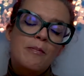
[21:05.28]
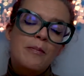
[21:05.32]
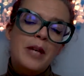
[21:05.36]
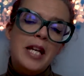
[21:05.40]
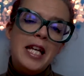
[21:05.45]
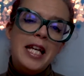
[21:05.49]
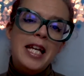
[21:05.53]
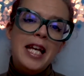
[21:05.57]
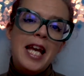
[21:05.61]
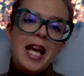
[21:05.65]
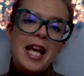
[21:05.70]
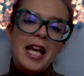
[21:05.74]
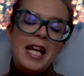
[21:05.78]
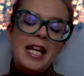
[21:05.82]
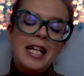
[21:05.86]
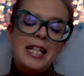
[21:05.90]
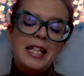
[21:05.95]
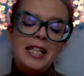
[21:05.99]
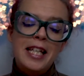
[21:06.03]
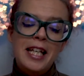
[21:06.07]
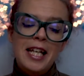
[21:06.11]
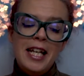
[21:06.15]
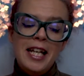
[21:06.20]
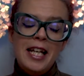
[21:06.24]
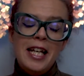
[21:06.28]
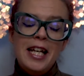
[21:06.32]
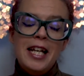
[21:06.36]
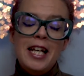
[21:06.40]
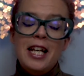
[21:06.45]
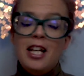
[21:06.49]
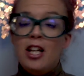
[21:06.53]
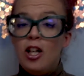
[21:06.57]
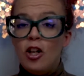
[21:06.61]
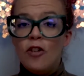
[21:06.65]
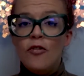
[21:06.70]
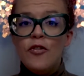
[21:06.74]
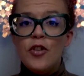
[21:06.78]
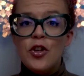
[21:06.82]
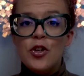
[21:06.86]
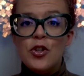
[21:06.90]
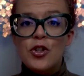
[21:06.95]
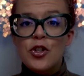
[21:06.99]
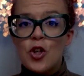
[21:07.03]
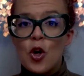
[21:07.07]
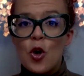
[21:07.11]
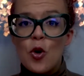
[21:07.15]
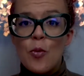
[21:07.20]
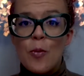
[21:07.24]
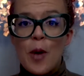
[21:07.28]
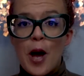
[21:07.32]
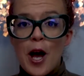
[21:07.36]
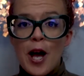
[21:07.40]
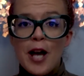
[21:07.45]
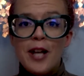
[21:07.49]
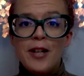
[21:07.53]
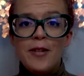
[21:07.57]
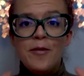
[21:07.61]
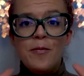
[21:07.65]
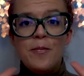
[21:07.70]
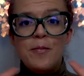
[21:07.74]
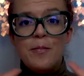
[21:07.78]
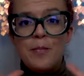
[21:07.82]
me, and love you so bad.